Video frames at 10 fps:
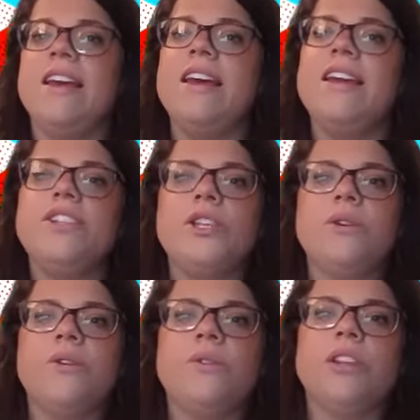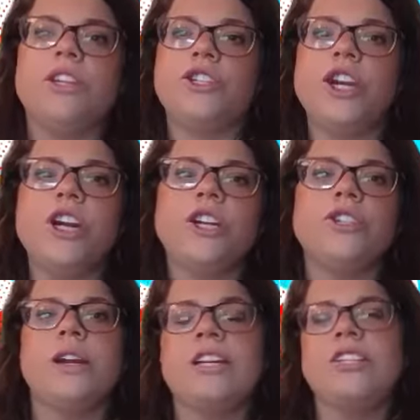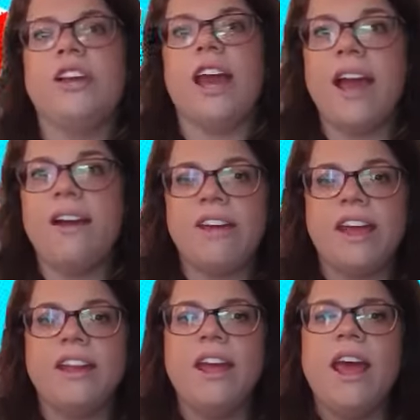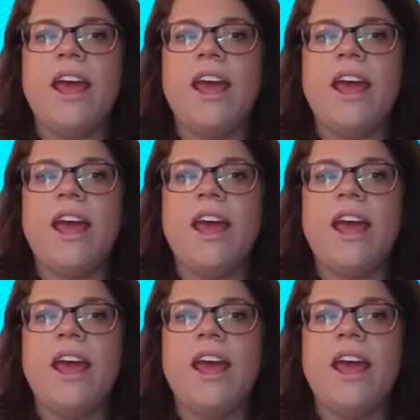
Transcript: into the church or into heaven.